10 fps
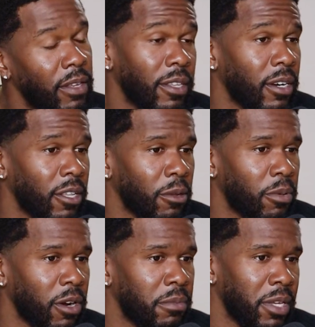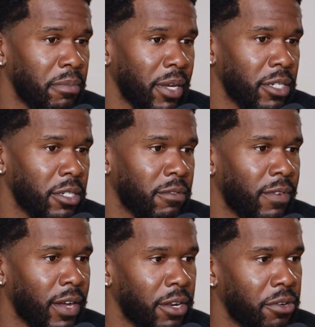And then another part of being patient is
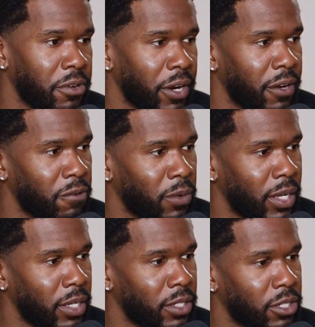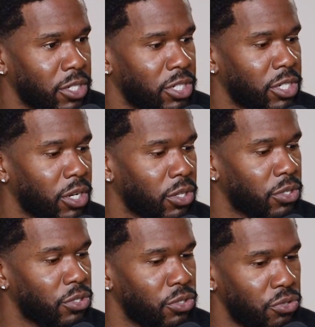finding creative ways to shuttle
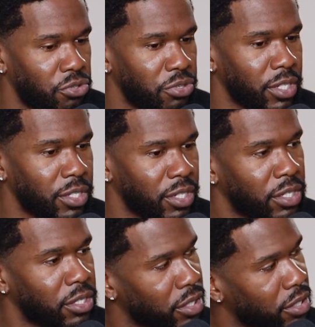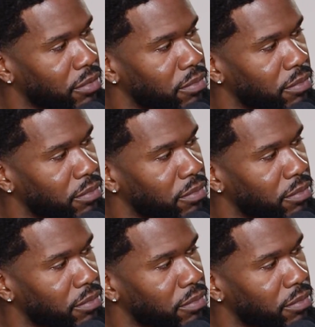those nutrients into them.